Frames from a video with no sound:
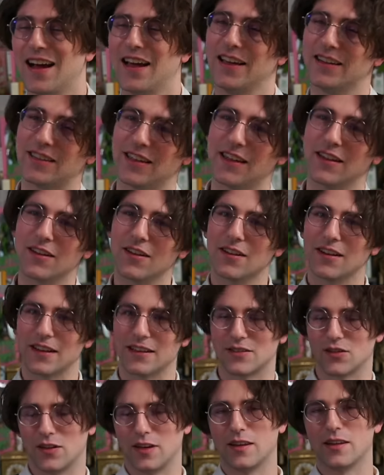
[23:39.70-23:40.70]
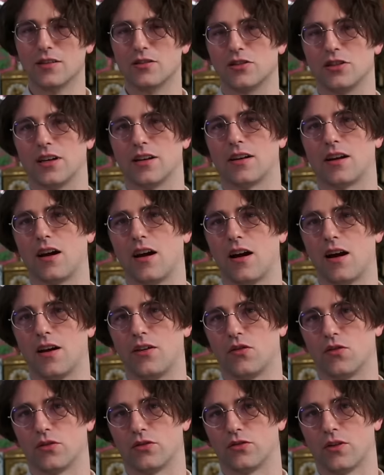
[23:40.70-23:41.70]
It's either it's either Gen Con
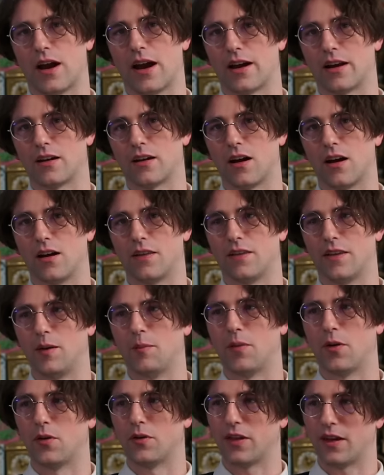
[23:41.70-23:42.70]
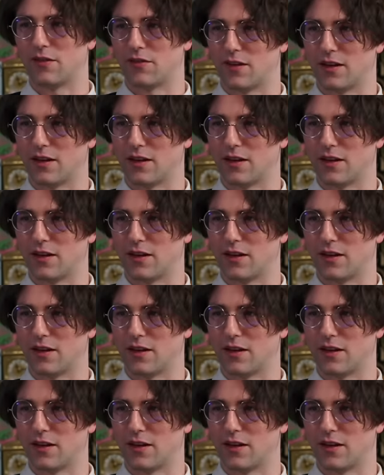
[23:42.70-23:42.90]
or Dragon Con. They both have those